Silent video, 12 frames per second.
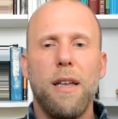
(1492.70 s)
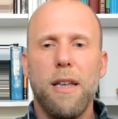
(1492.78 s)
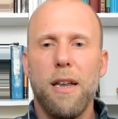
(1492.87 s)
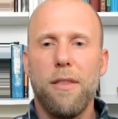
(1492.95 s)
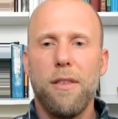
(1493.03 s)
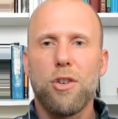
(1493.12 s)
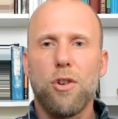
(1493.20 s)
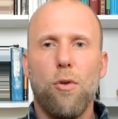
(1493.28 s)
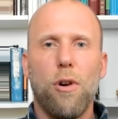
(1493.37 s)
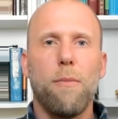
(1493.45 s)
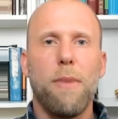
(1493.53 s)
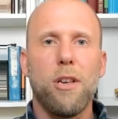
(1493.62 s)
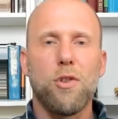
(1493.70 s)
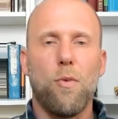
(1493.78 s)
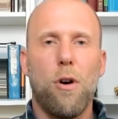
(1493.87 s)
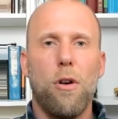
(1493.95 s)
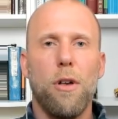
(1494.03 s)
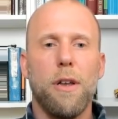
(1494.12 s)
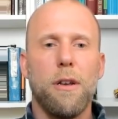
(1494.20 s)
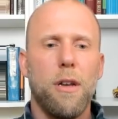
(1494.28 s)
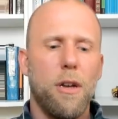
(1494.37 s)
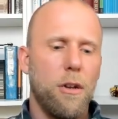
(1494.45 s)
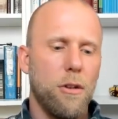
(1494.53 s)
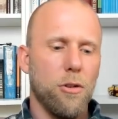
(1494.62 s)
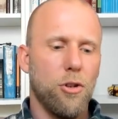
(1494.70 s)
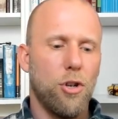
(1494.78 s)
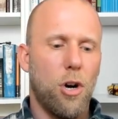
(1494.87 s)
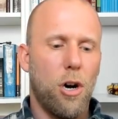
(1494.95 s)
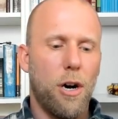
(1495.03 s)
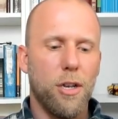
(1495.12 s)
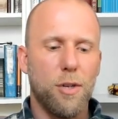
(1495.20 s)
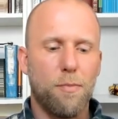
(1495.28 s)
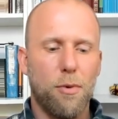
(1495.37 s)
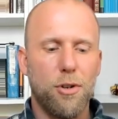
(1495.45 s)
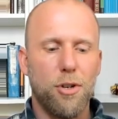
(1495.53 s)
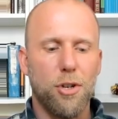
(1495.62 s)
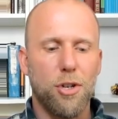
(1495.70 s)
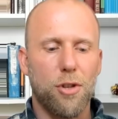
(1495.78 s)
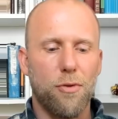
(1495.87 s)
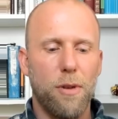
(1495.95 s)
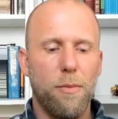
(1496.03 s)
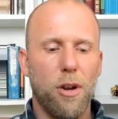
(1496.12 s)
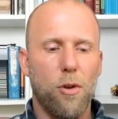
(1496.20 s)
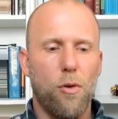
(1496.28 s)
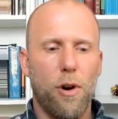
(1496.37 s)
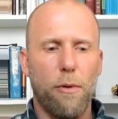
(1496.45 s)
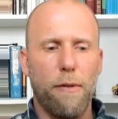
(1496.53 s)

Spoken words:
in this Coinbase wallet, John has purchased 3 Bitcoin.